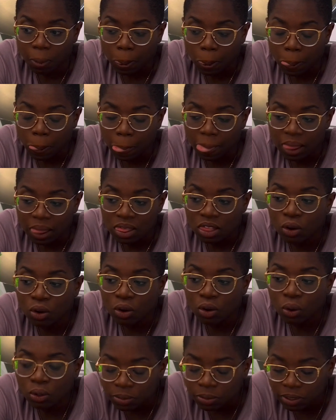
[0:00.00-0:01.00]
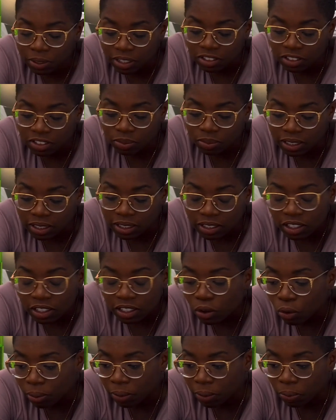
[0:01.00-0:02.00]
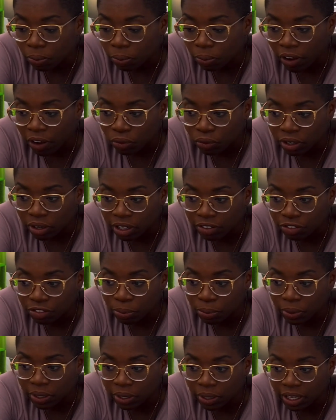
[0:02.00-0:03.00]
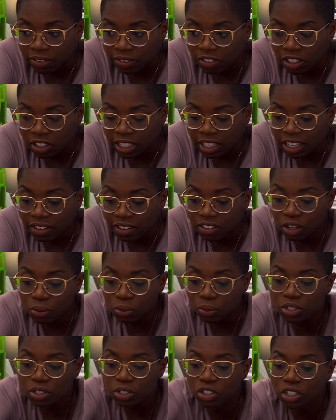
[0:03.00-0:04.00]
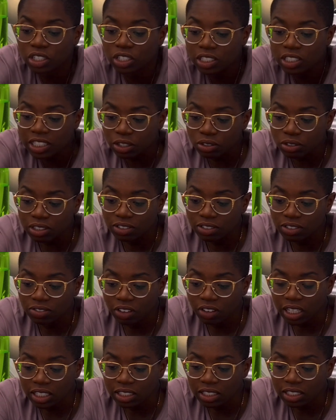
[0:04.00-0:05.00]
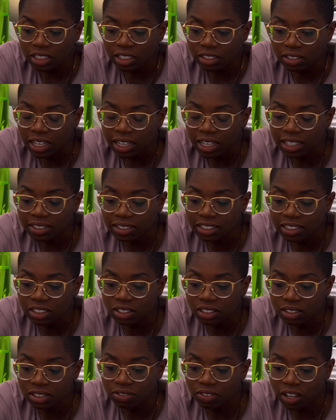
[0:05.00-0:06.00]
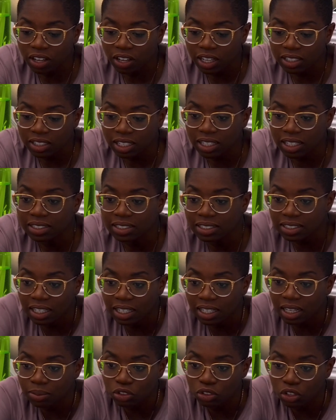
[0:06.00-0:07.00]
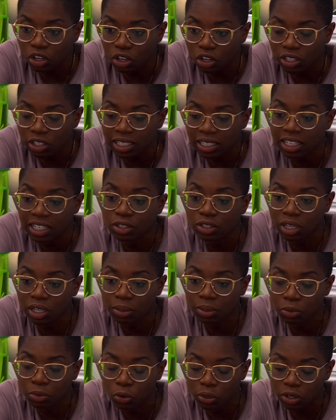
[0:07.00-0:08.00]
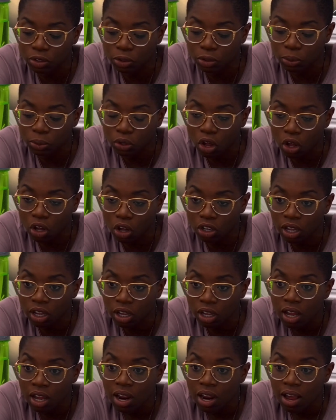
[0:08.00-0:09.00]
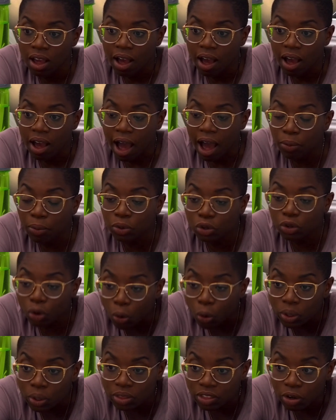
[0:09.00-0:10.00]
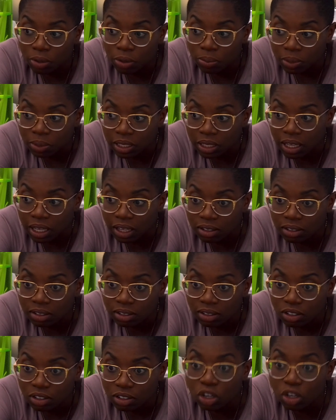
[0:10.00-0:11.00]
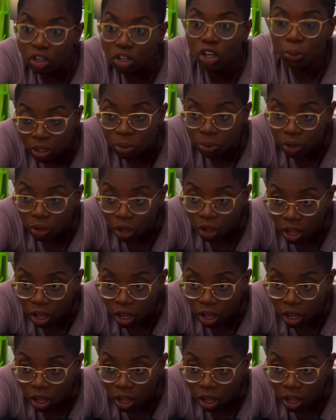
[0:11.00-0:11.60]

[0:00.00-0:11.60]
not only because of my ego or my pride or whatever, but I feel like if there was a clear divide and I see the divide and I see that I'm the target and I know that I'm going on the blog, I would go in there and be like, You're gonna put me on the blog?